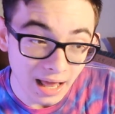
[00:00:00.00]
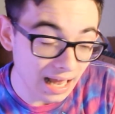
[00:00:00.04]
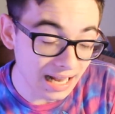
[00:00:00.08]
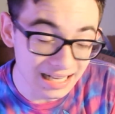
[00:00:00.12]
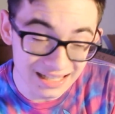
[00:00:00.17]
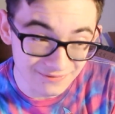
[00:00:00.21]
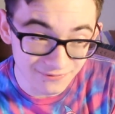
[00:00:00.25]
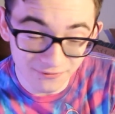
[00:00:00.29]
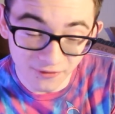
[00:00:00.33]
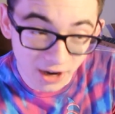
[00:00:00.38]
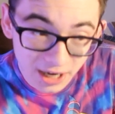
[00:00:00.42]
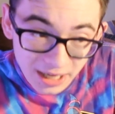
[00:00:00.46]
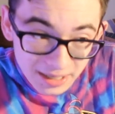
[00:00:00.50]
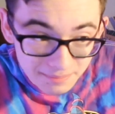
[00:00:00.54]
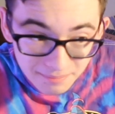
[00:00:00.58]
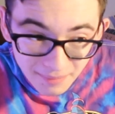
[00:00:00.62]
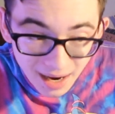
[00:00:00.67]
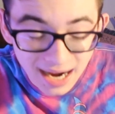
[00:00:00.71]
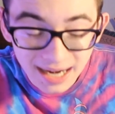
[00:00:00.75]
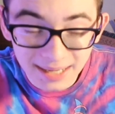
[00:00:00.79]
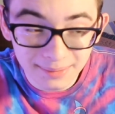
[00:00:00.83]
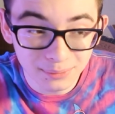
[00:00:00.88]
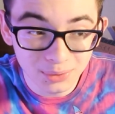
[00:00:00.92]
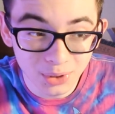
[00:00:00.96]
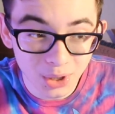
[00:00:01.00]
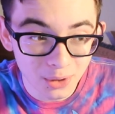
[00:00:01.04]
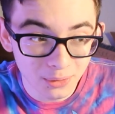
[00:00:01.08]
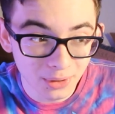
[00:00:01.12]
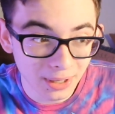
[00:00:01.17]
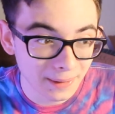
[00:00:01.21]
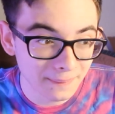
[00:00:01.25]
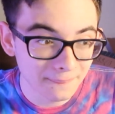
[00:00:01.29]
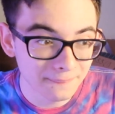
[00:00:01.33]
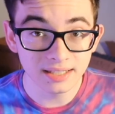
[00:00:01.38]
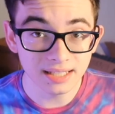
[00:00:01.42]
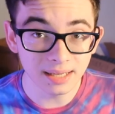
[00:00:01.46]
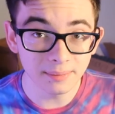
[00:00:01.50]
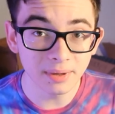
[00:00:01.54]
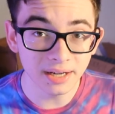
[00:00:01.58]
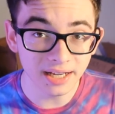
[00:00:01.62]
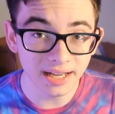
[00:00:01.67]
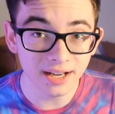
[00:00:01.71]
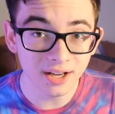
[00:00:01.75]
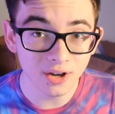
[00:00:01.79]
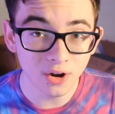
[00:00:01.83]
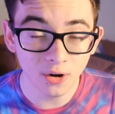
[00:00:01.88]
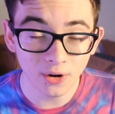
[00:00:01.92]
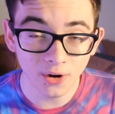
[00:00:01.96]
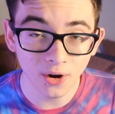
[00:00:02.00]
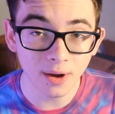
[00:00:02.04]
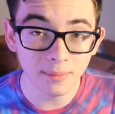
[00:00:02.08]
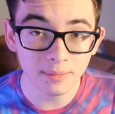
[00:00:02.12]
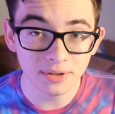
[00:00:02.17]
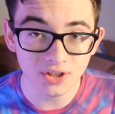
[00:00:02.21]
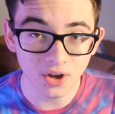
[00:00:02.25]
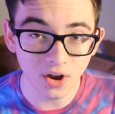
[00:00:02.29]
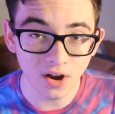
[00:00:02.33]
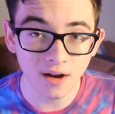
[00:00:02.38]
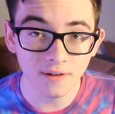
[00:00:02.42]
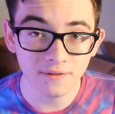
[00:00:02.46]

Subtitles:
That's fucking mind-blowing. Like, somebody in Konami's